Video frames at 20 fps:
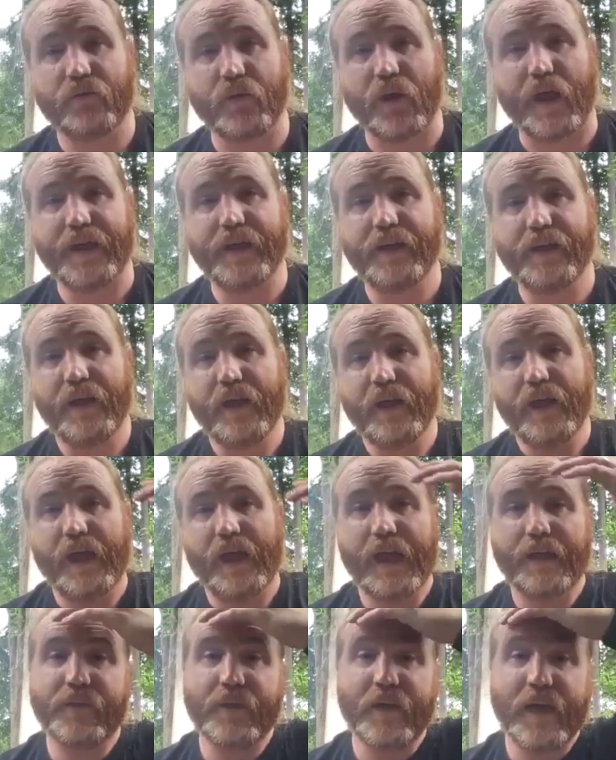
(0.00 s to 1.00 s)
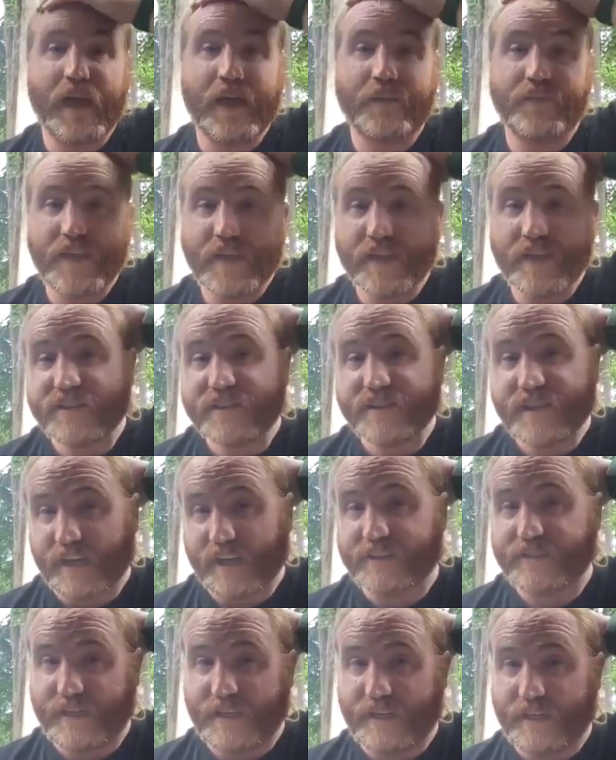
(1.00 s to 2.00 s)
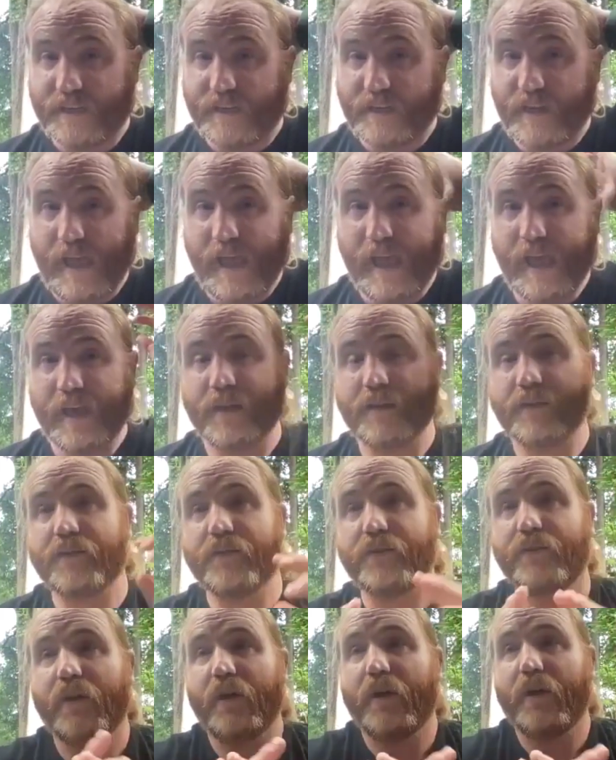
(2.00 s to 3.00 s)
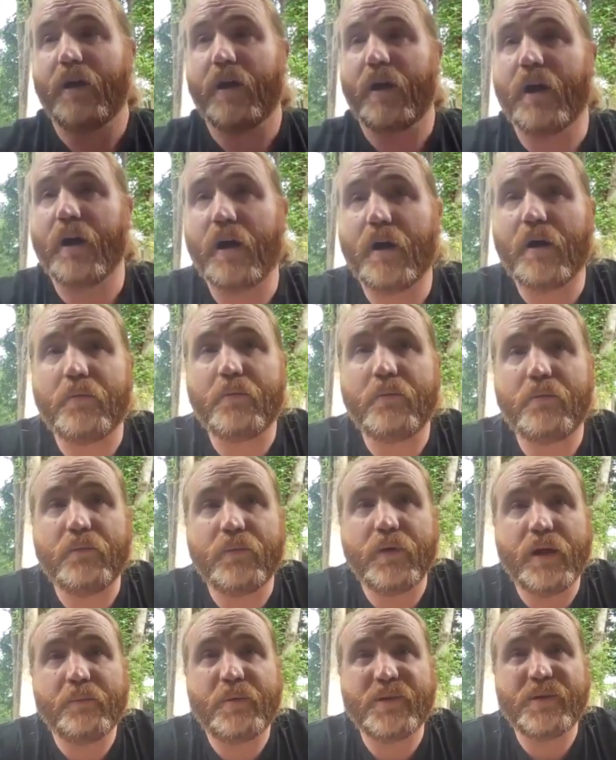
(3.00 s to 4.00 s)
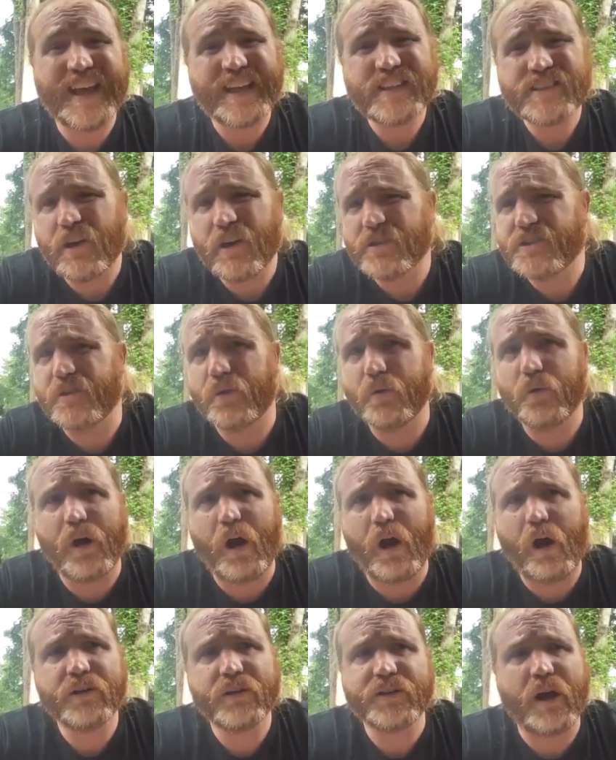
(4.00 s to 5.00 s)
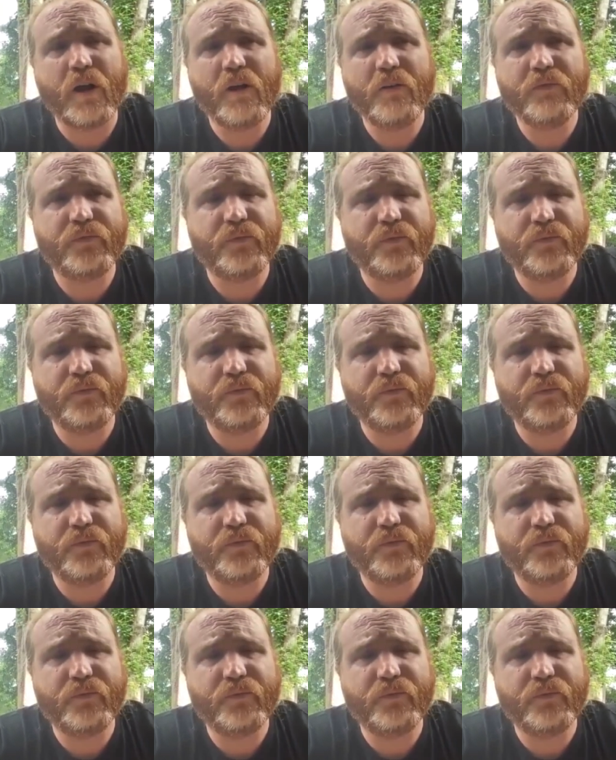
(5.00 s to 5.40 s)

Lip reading: right? And the insects eat it. And but that's also our